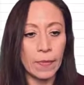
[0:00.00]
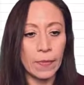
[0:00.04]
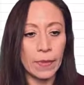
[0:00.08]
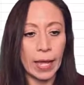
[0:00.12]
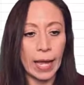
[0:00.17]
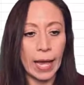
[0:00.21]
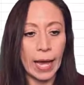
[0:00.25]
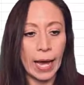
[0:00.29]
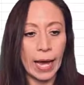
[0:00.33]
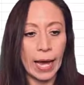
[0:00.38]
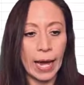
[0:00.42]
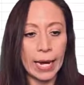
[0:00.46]

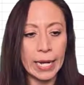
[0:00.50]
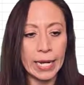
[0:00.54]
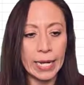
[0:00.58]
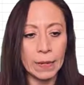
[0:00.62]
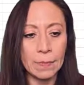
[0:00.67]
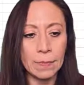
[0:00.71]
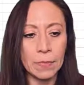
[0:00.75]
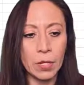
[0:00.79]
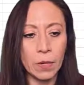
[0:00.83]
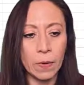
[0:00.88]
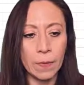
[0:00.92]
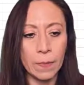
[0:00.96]
the
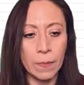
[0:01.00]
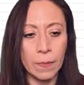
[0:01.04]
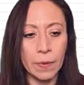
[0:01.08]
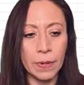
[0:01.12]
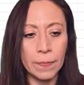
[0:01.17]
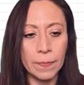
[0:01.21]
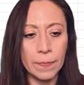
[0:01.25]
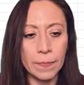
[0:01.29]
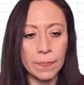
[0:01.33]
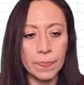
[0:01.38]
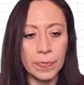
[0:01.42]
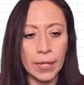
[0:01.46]
item
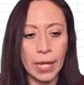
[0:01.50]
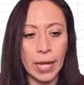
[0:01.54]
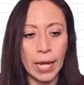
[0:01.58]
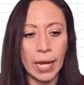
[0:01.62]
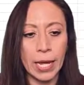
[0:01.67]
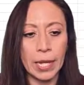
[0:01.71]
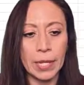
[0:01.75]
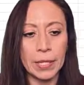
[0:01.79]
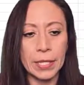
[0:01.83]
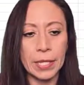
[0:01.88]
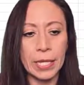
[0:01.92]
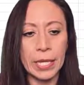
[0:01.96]
number,
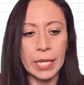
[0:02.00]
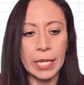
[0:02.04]
and